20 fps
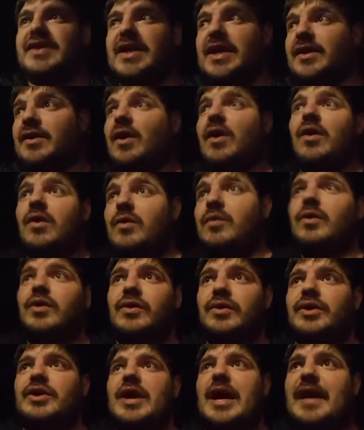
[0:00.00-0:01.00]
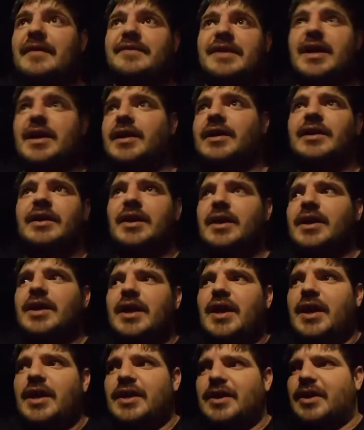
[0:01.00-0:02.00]
saying, oh well, you have to,
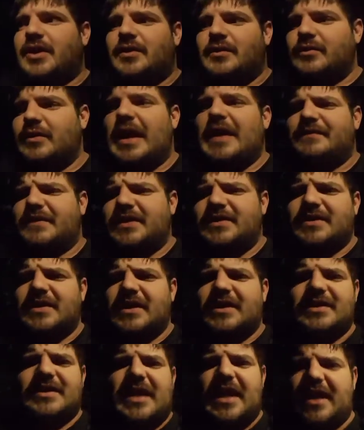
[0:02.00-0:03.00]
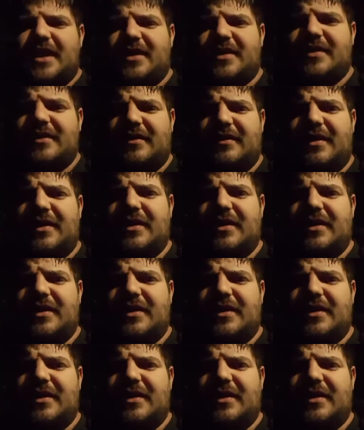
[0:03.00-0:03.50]
crafting's going to take